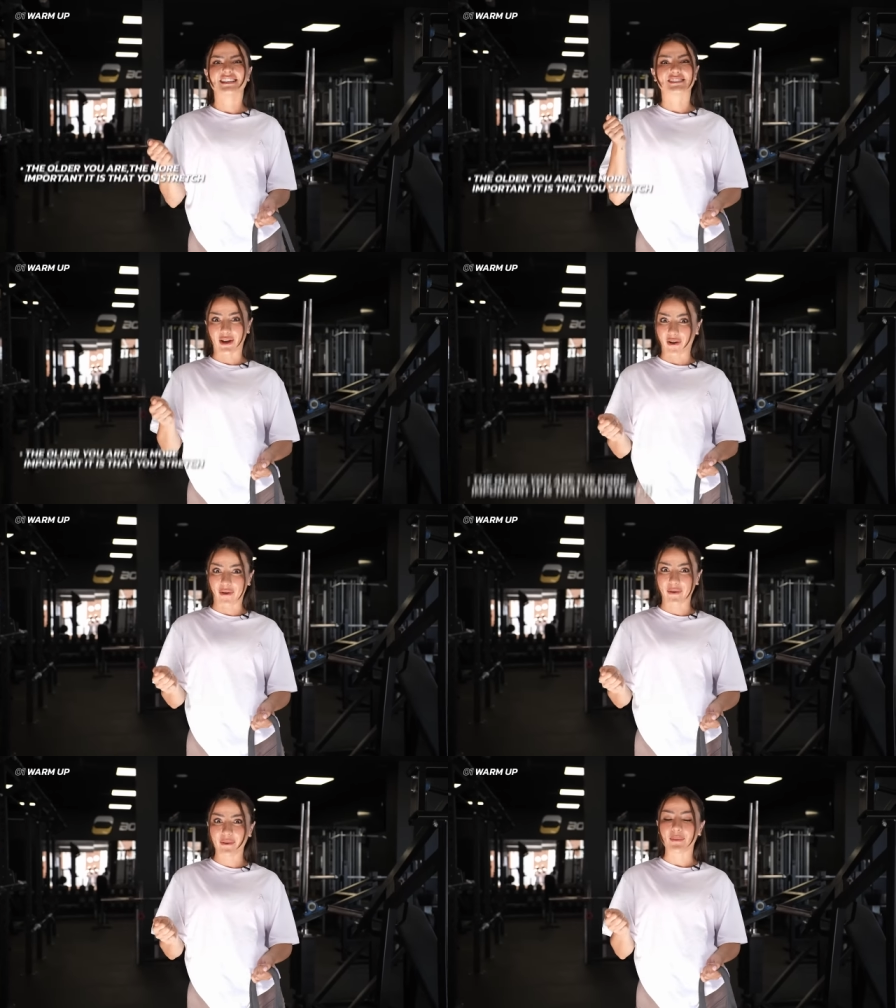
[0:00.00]

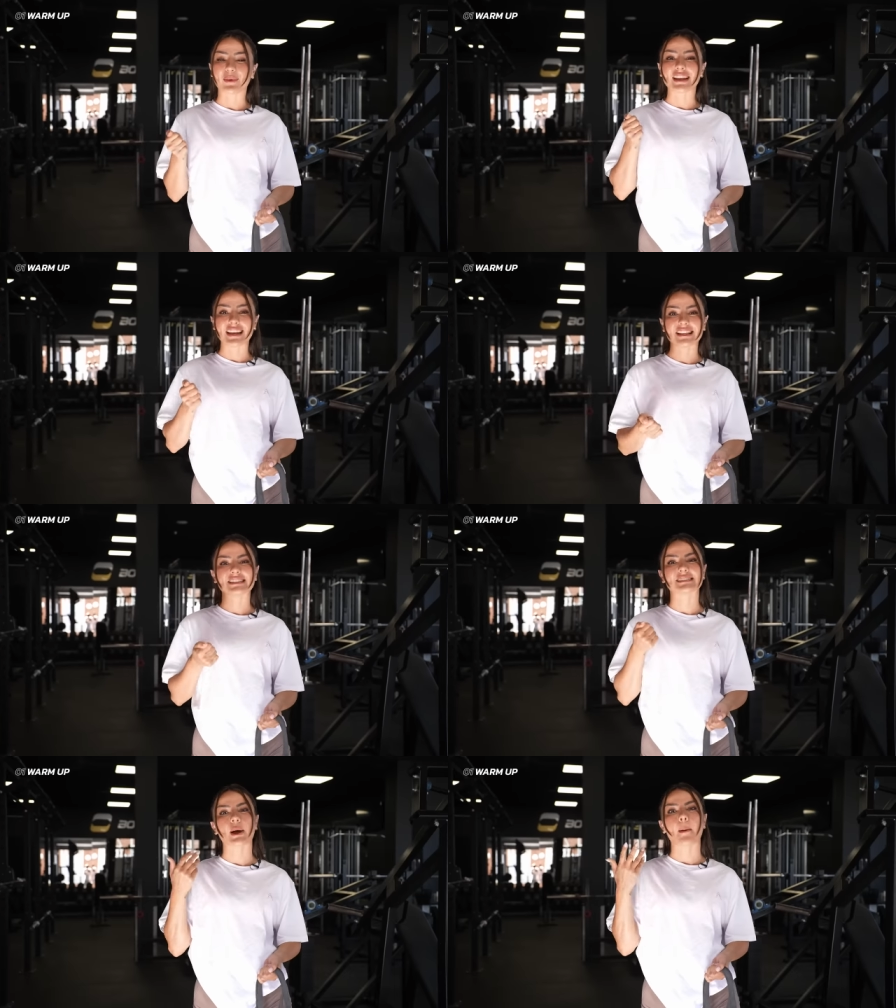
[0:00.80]
So we need
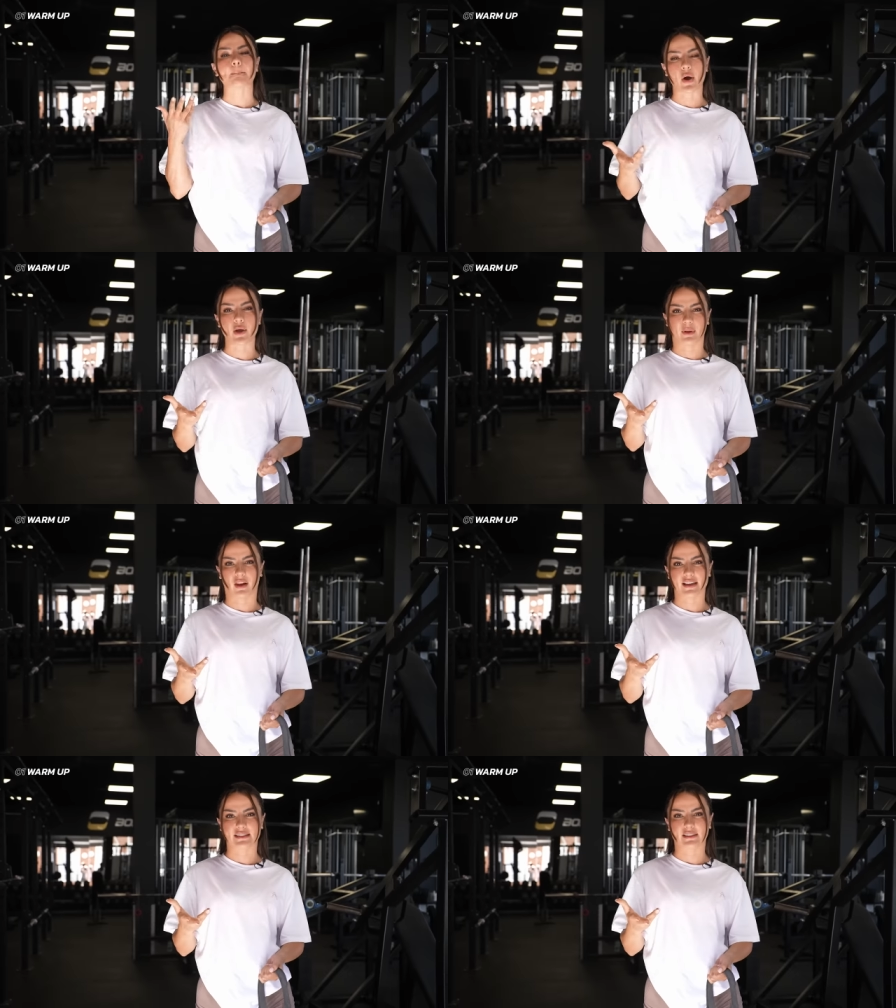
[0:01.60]
to start
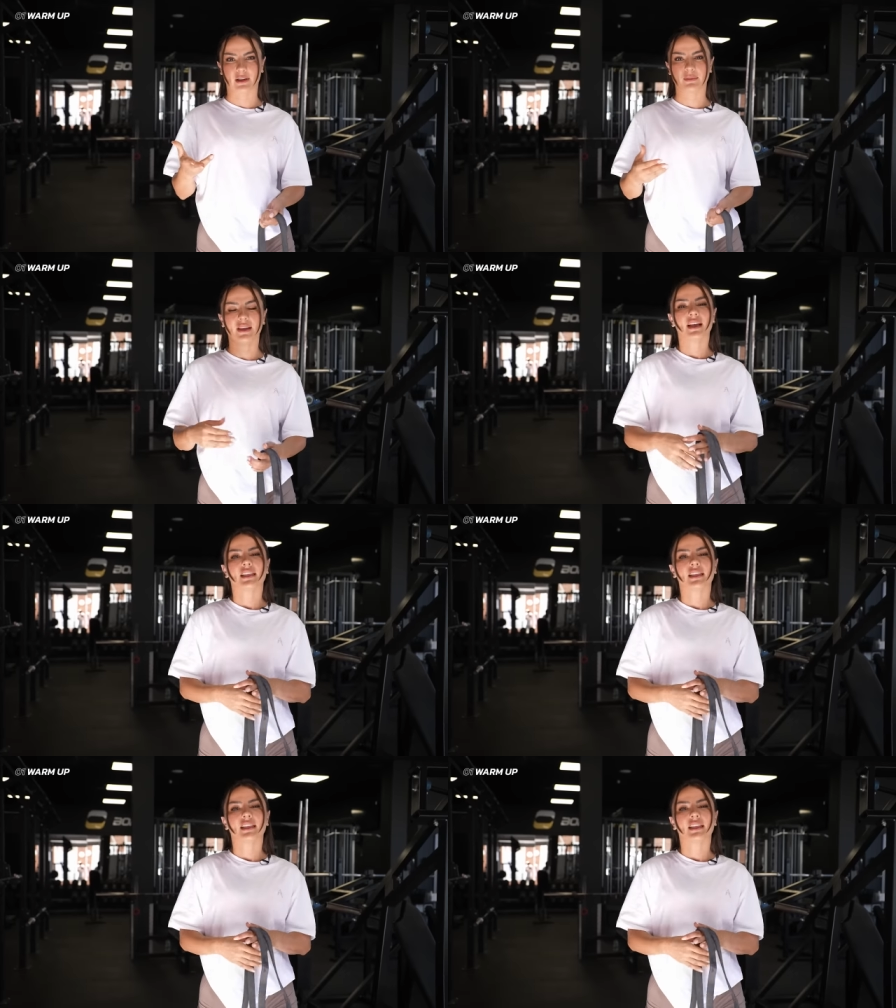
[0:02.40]
mobilizing them.